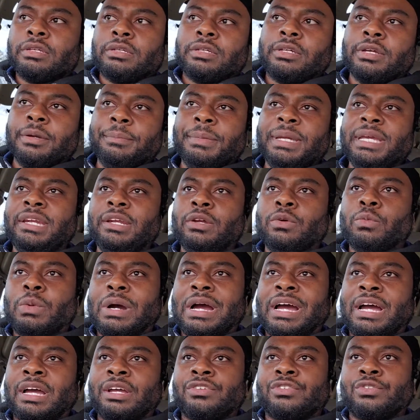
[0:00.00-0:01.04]
comedian
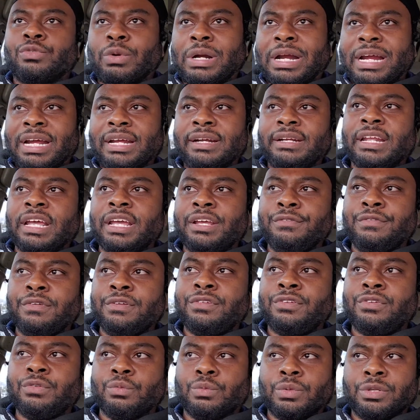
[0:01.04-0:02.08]
wise, Ryan
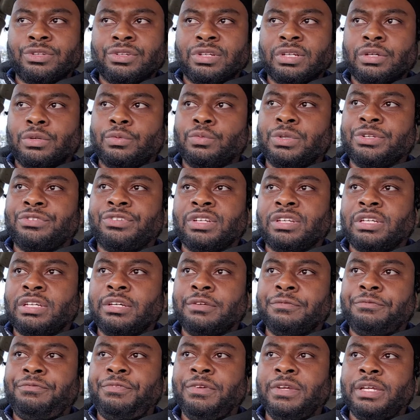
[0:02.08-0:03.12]
Davis was a, was a
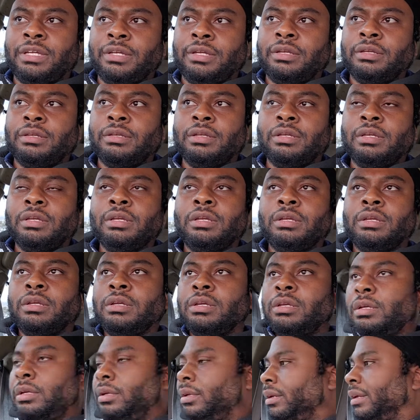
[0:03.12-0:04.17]
good fit.
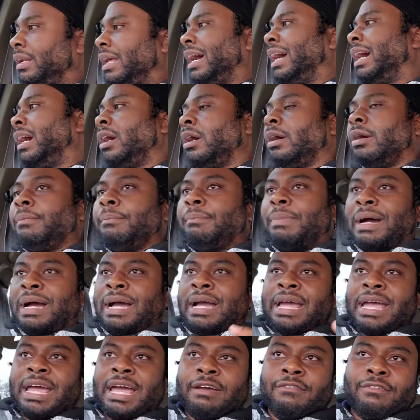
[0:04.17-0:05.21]
Now, by
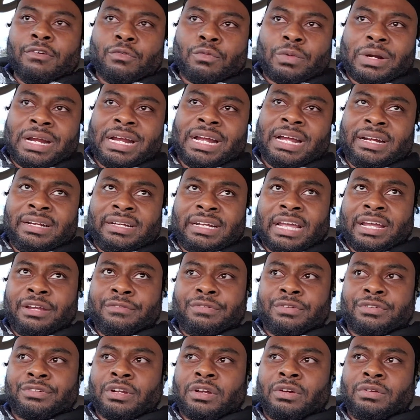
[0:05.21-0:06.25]
having Ryan
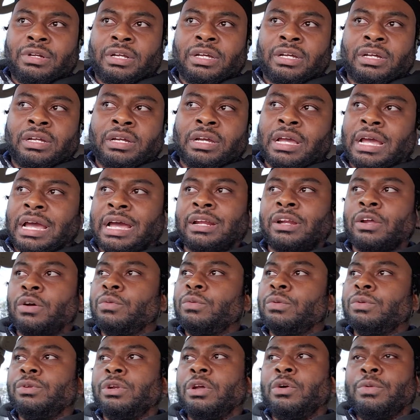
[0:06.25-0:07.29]
Davis on there, I
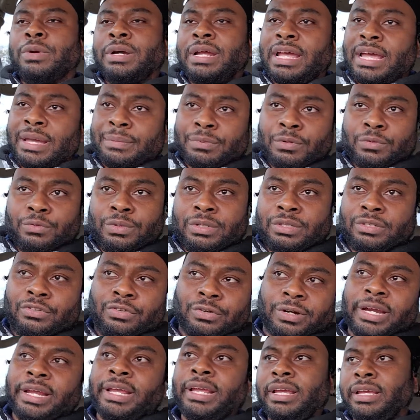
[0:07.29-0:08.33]
don't know what happened with
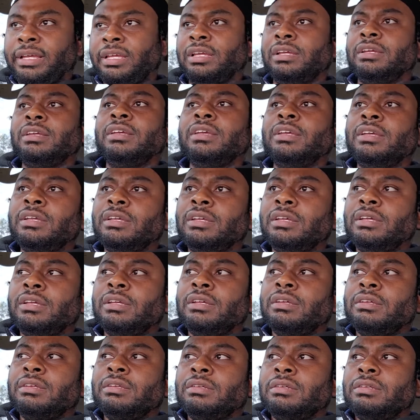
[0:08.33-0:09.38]
Kraig.
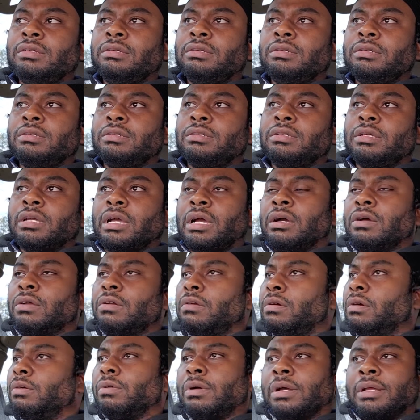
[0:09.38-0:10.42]
I don't
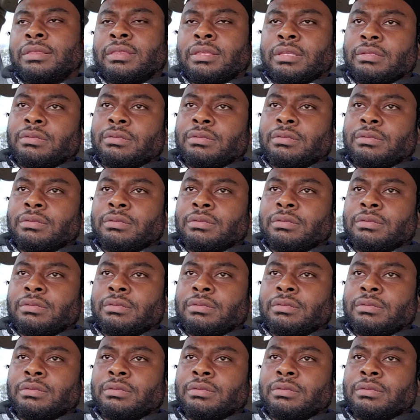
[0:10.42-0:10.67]
know. I,